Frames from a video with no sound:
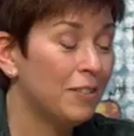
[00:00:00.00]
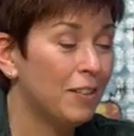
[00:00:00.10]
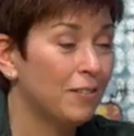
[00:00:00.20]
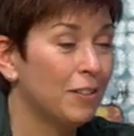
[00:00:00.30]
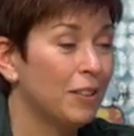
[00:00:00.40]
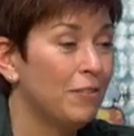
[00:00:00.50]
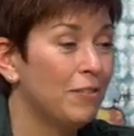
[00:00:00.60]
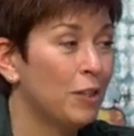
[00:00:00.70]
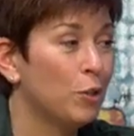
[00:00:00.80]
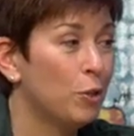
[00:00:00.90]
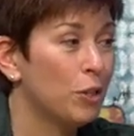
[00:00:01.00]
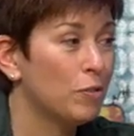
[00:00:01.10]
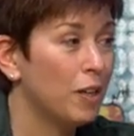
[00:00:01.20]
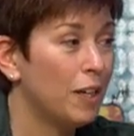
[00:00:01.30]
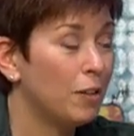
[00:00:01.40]
really fun course
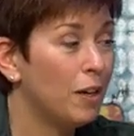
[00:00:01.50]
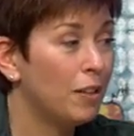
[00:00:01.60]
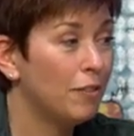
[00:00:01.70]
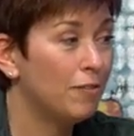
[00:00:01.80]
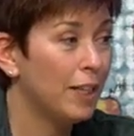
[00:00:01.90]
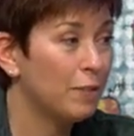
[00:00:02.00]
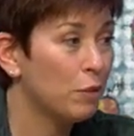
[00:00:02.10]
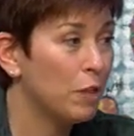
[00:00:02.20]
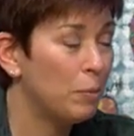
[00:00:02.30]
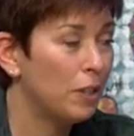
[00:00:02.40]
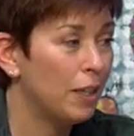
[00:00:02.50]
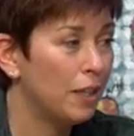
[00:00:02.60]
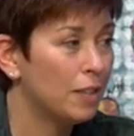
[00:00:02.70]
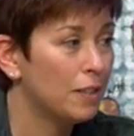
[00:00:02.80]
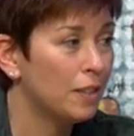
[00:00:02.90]
right now called the Flavor Remedy,
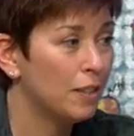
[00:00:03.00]
and it's